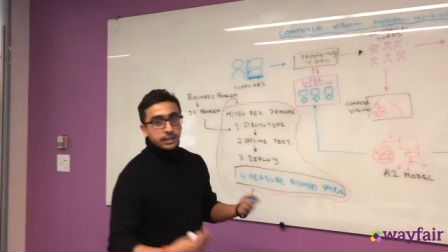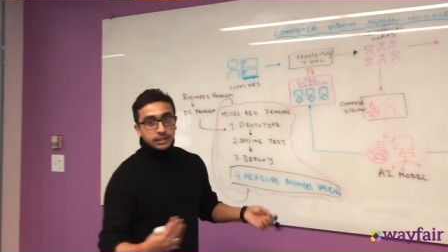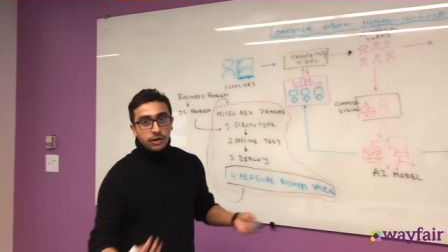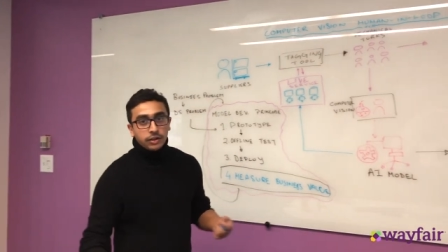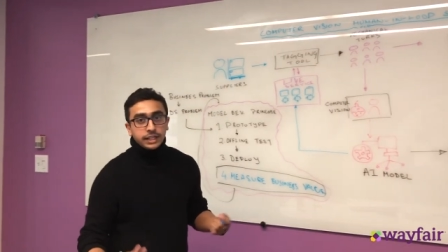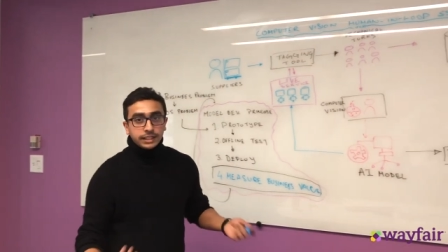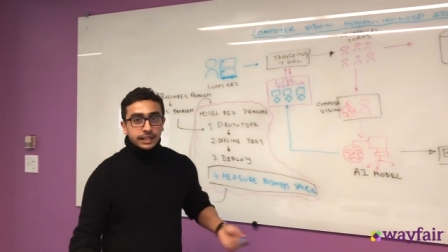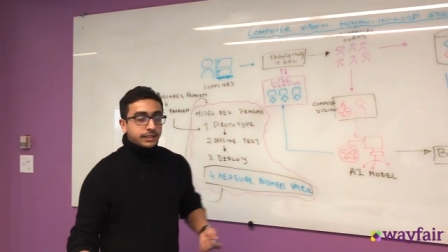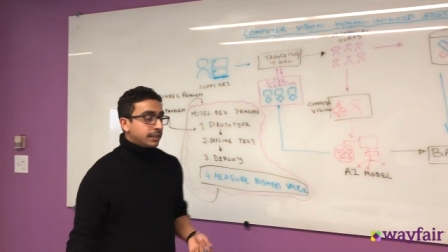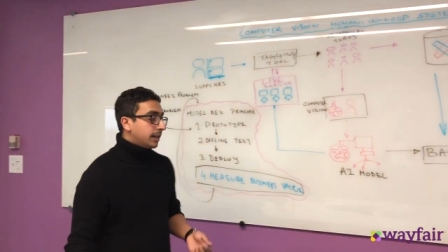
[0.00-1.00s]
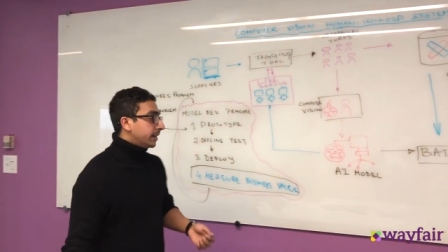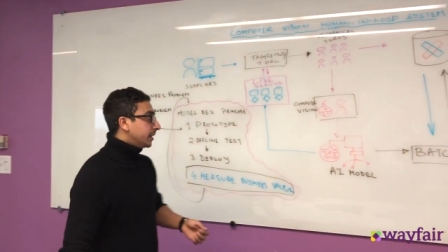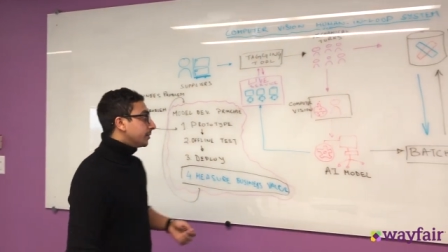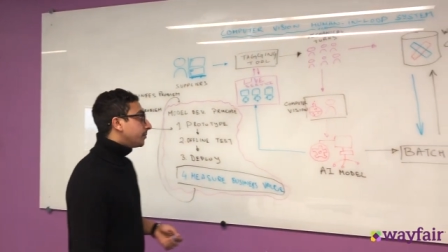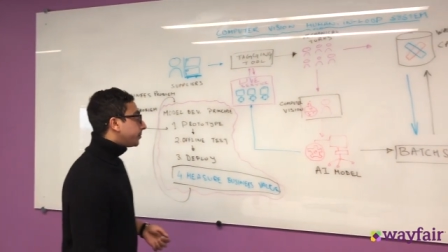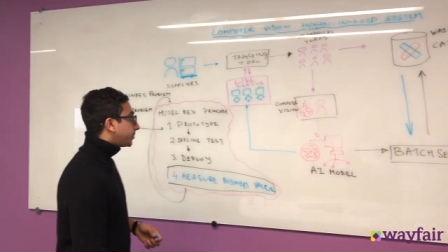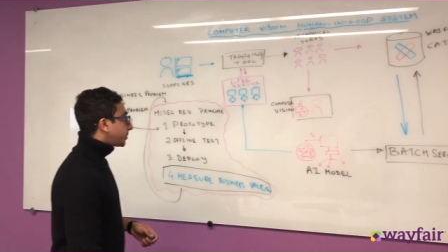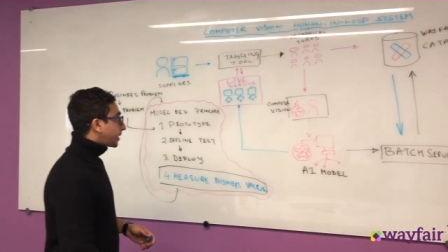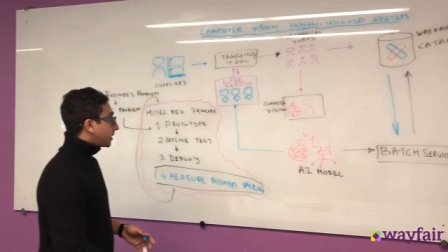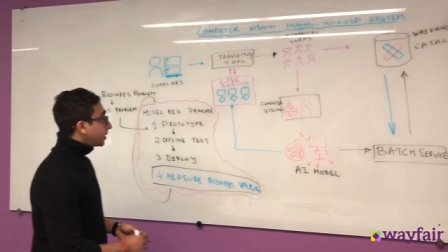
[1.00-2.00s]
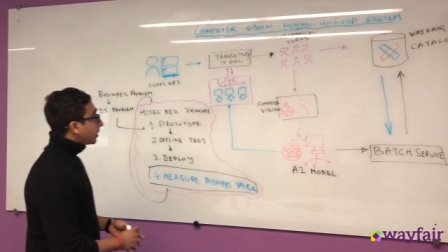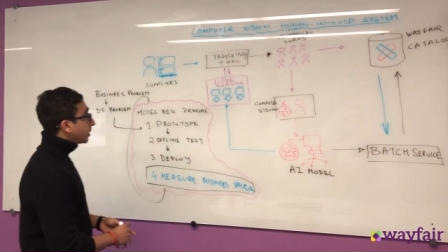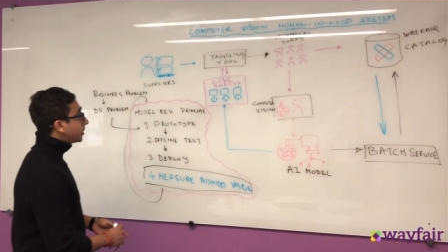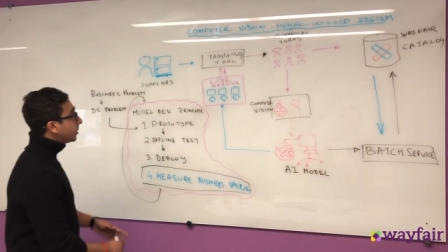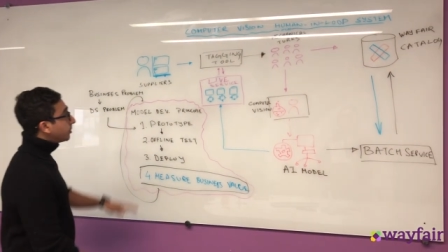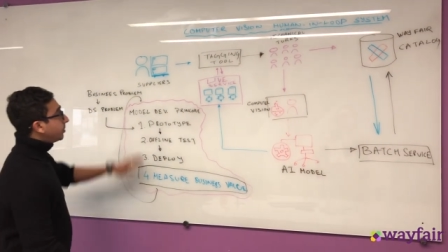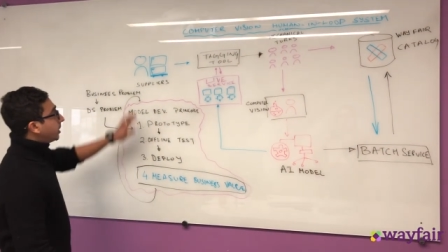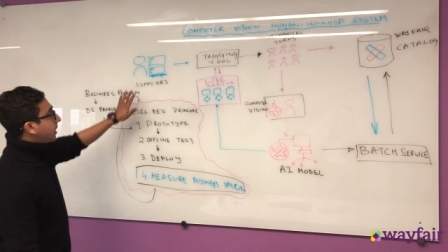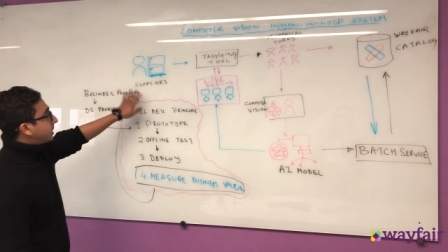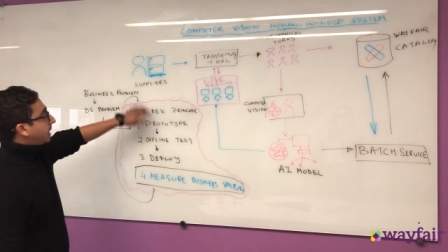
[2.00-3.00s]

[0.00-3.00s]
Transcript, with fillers: does all that get started? So we're gonna